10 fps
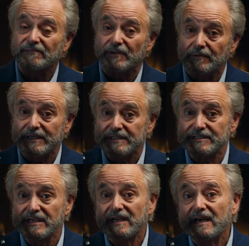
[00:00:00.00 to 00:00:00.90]
There
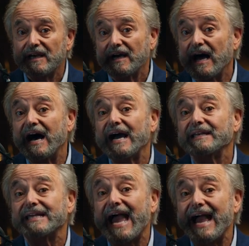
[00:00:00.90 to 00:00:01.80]
is a
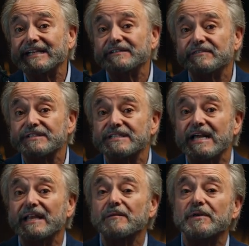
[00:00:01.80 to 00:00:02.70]
highly activist
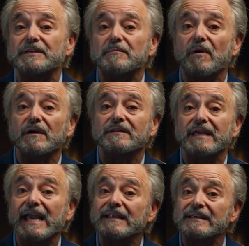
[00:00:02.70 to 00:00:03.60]
element among
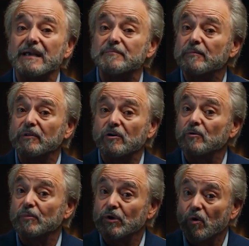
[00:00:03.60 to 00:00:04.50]
the anti-biblical
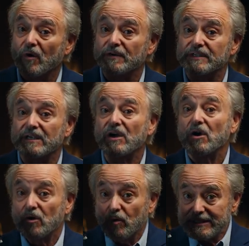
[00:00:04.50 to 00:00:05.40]
minority who